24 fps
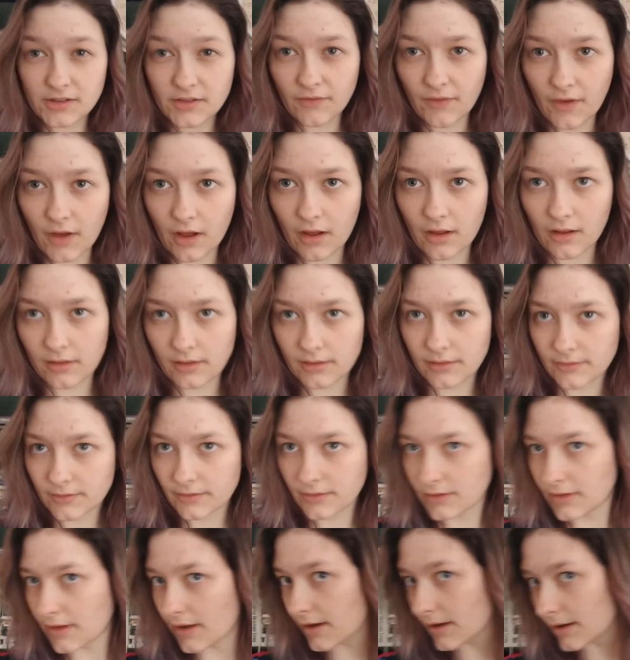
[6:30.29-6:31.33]
of all,
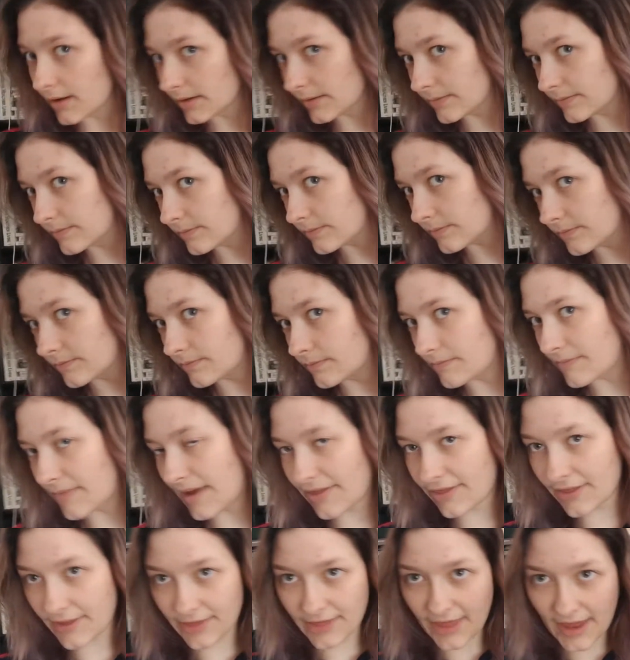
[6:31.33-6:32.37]
the
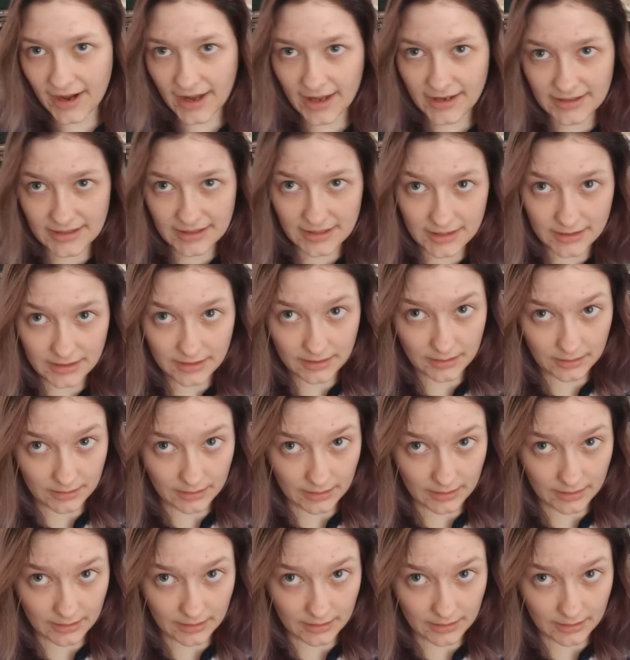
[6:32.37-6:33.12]
method that I did,